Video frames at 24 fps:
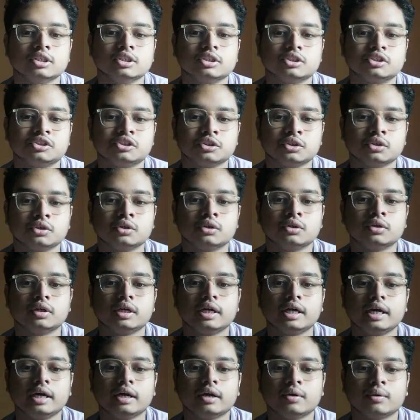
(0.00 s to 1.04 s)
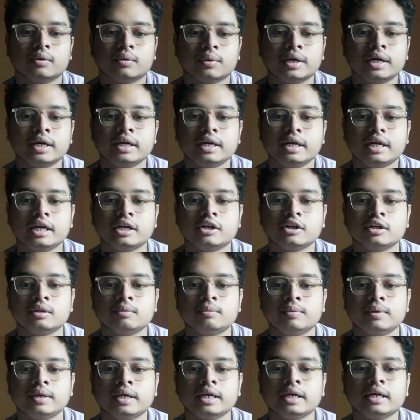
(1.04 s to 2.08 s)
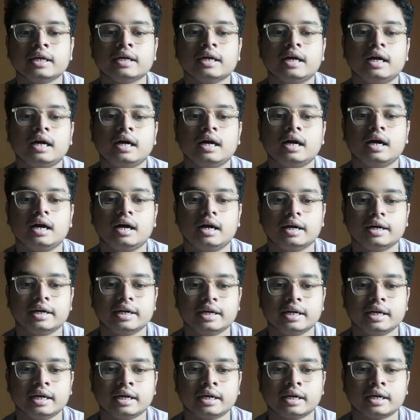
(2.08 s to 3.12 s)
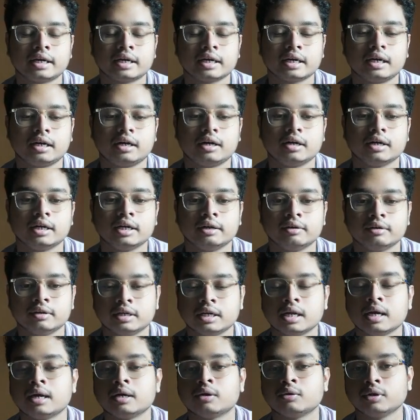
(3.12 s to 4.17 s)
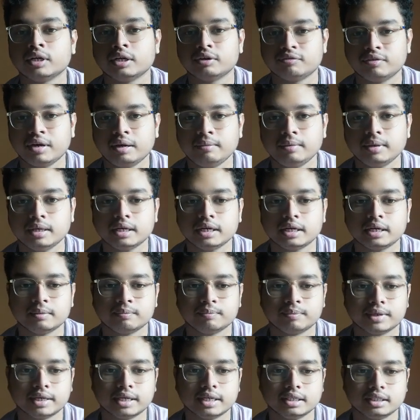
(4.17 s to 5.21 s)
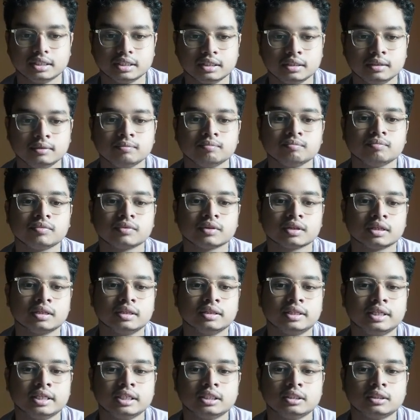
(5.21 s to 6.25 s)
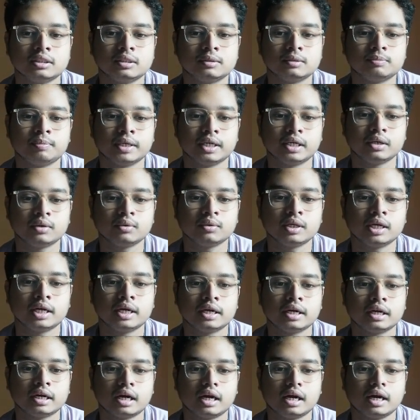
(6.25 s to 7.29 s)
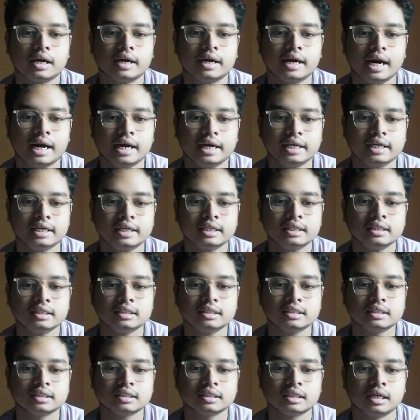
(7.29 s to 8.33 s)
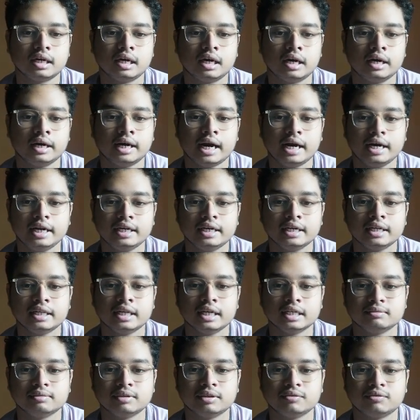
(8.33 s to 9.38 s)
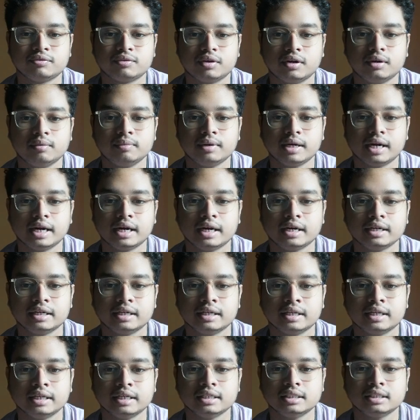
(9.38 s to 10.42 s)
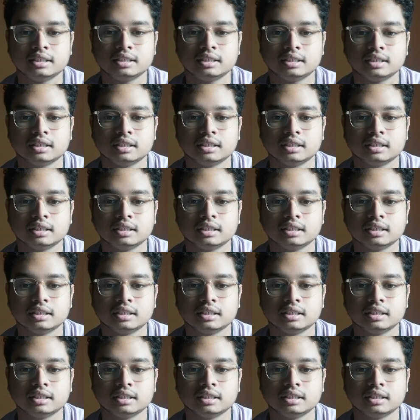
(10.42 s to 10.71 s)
So when it will be react in a 25-degree temperature, this particular radical has been formed, and this